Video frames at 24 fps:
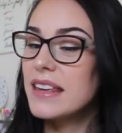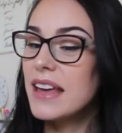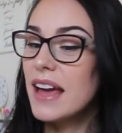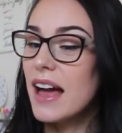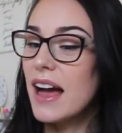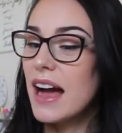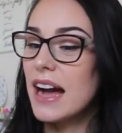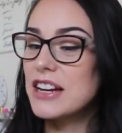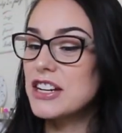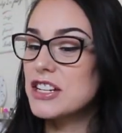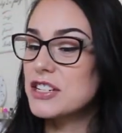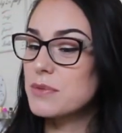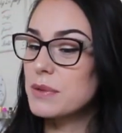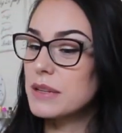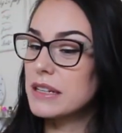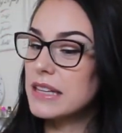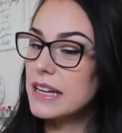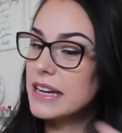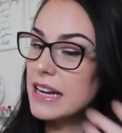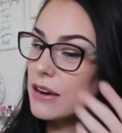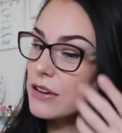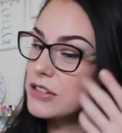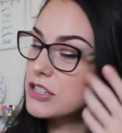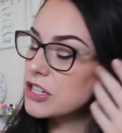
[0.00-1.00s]
yeah, I just really
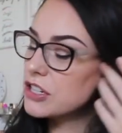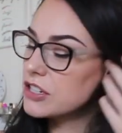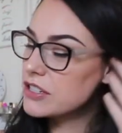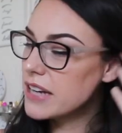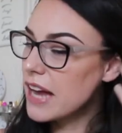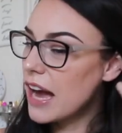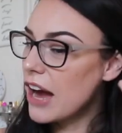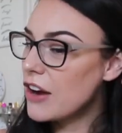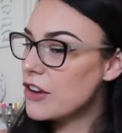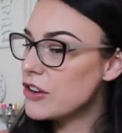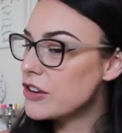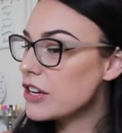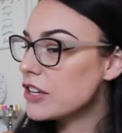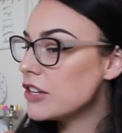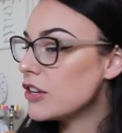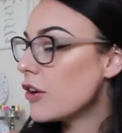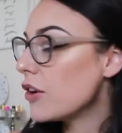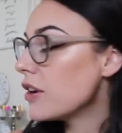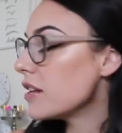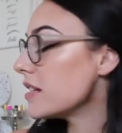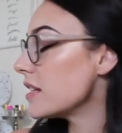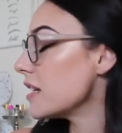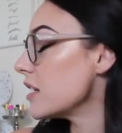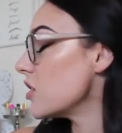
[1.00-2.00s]
like how it turned out. You can
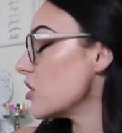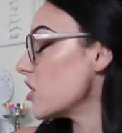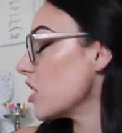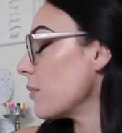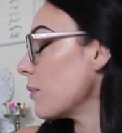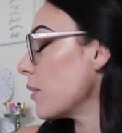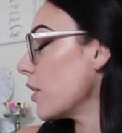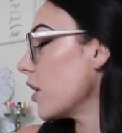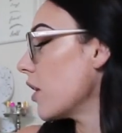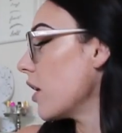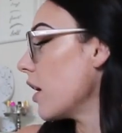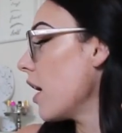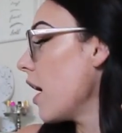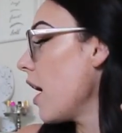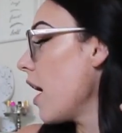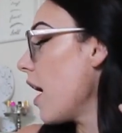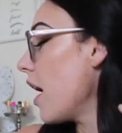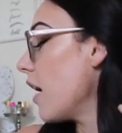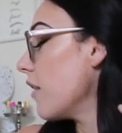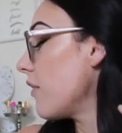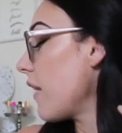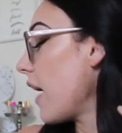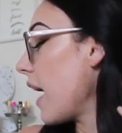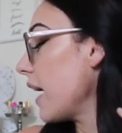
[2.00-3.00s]
notice the shimmer
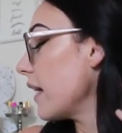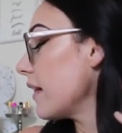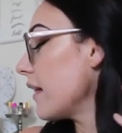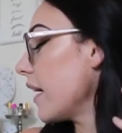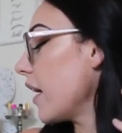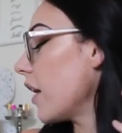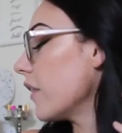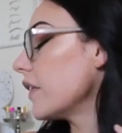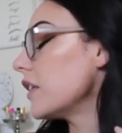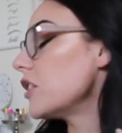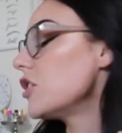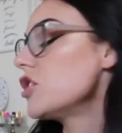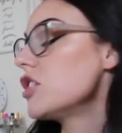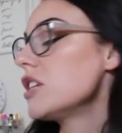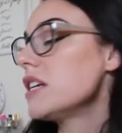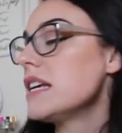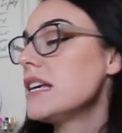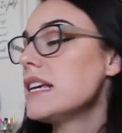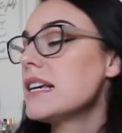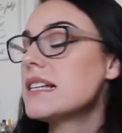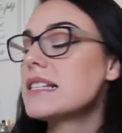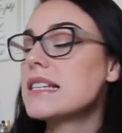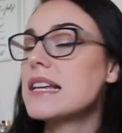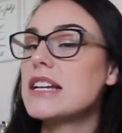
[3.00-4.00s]
of highlight on the
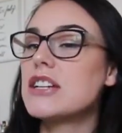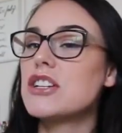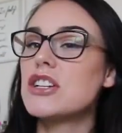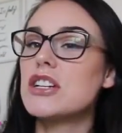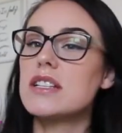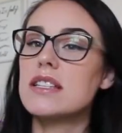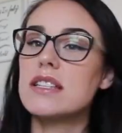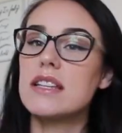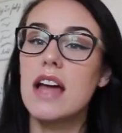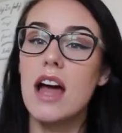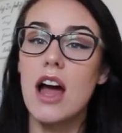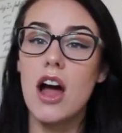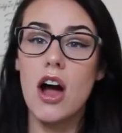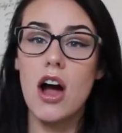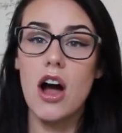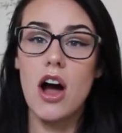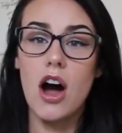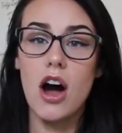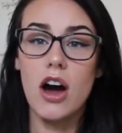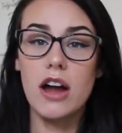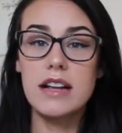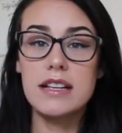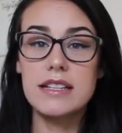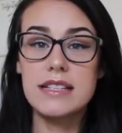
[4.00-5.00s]
cheeks. It just,
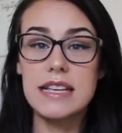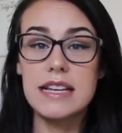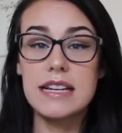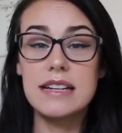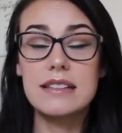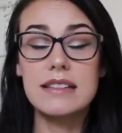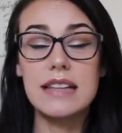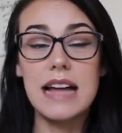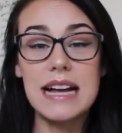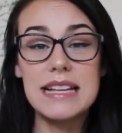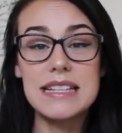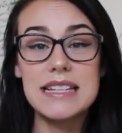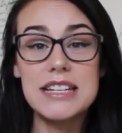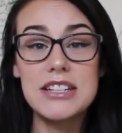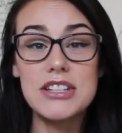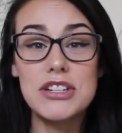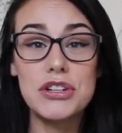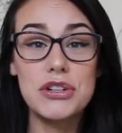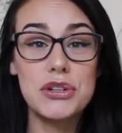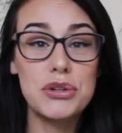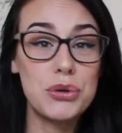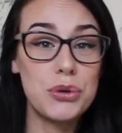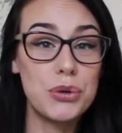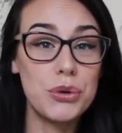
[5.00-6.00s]
honestly, glasses
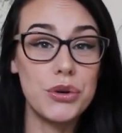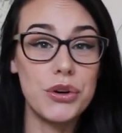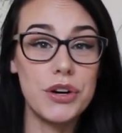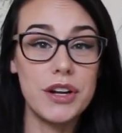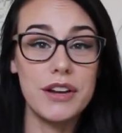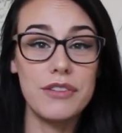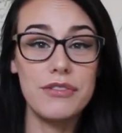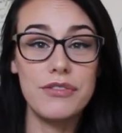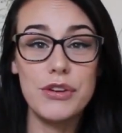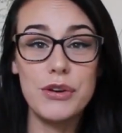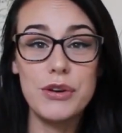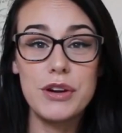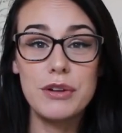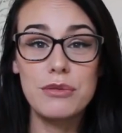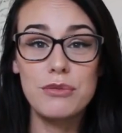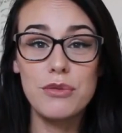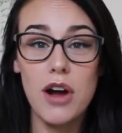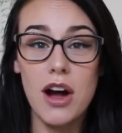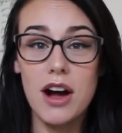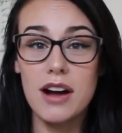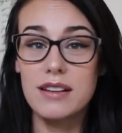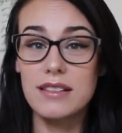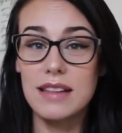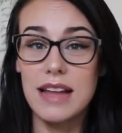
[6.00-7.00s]
are cool, and if you can
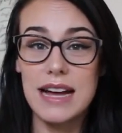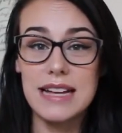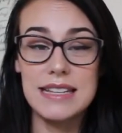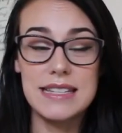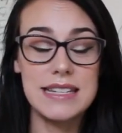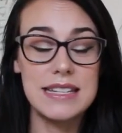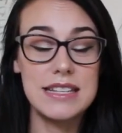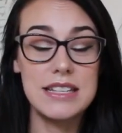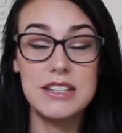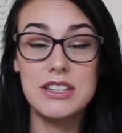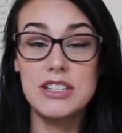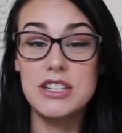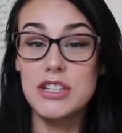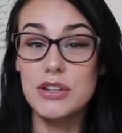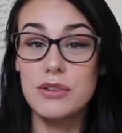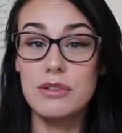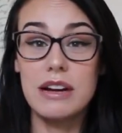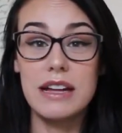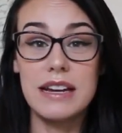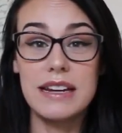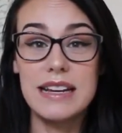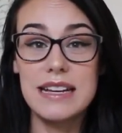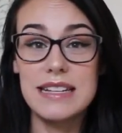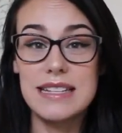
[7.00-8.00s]
rock glasses,
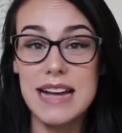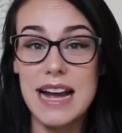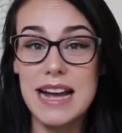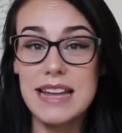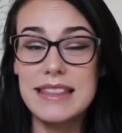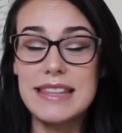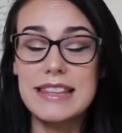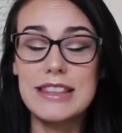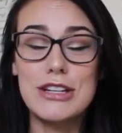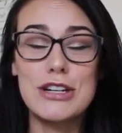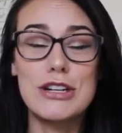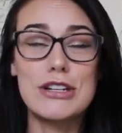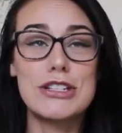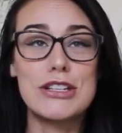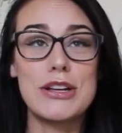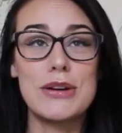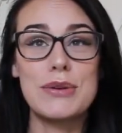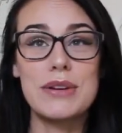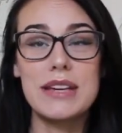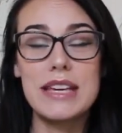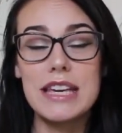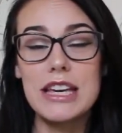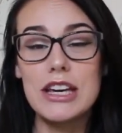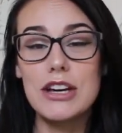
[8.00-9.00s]
do it, because I think they're
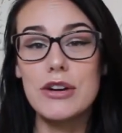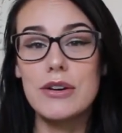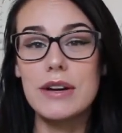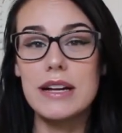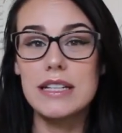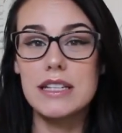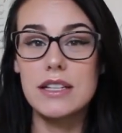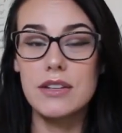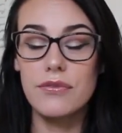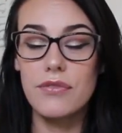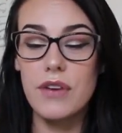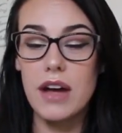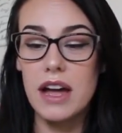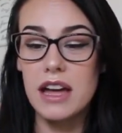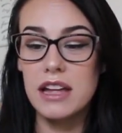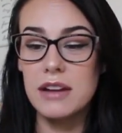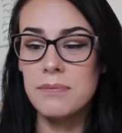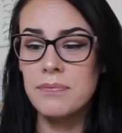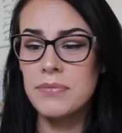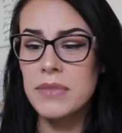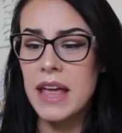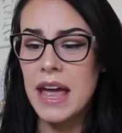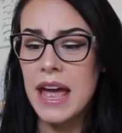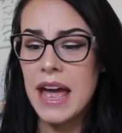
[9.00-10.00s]
so cute, it's
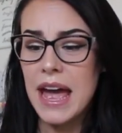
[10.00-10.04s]
fun.